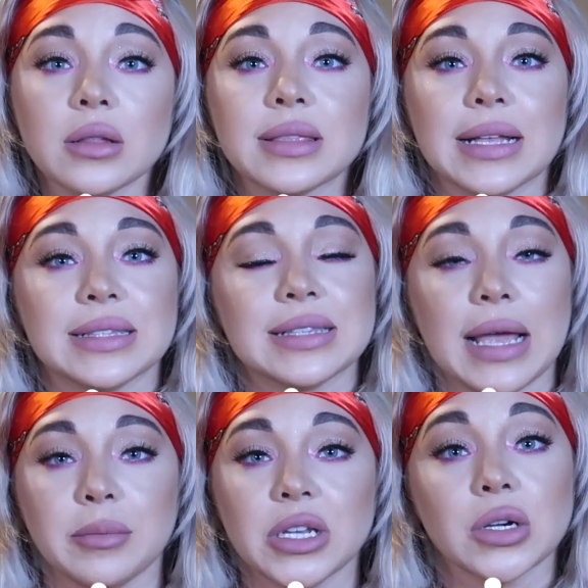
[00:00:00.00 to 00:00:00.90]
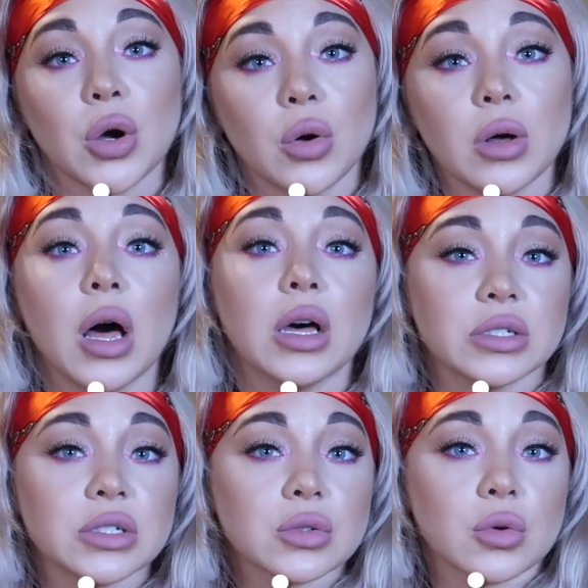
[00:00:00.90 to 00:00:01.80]
That's Sammy Nicole
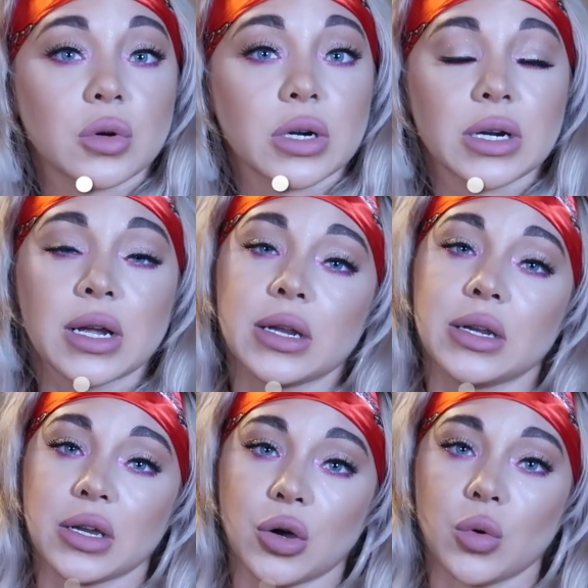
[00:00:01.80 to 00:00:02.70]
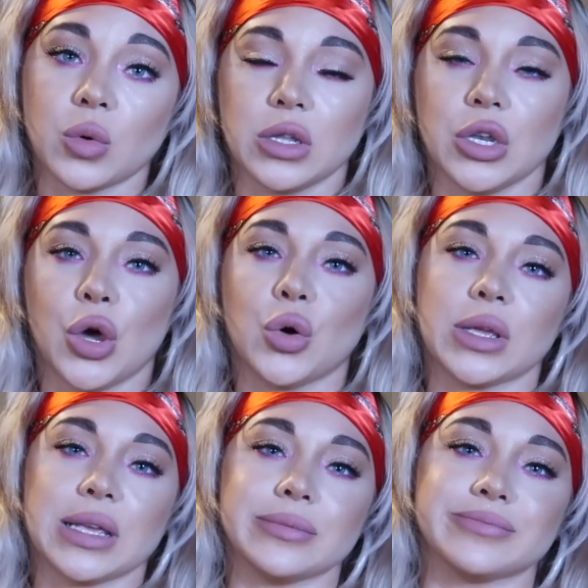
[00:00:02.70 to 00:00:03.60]
Nicole with
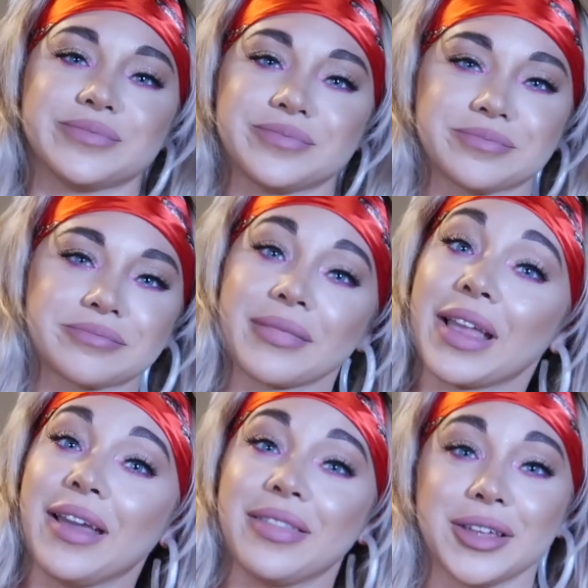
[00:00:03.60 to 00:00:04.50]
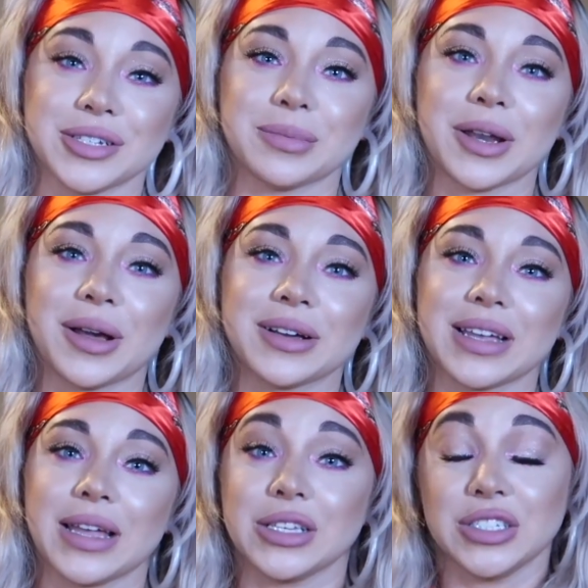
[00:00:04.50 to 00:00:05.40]
no E. There's my dog.
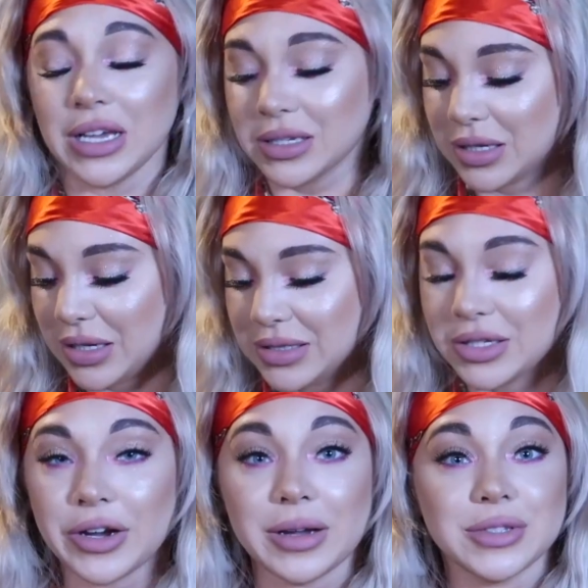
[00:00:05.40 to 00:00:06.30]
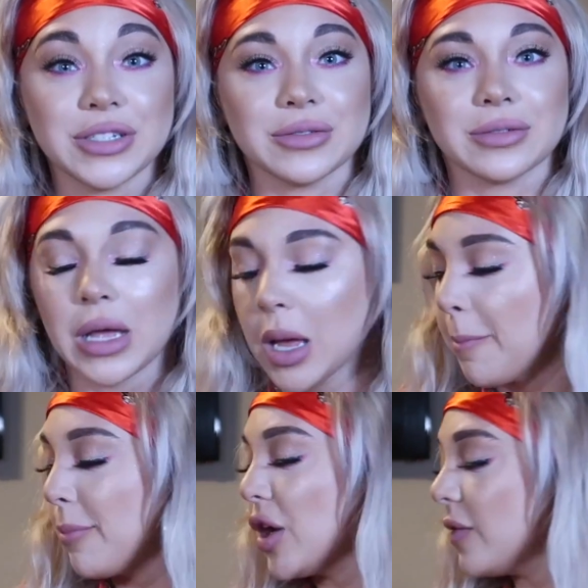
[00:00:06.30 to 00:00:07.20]
She has an Instagram too.
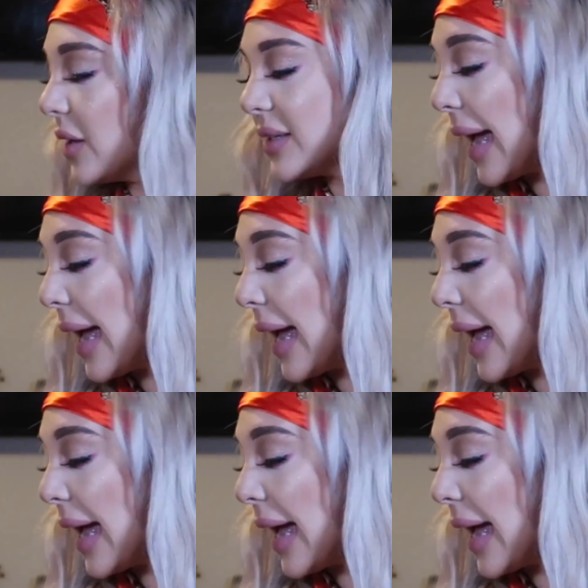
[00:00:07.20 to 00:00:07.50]
Perfect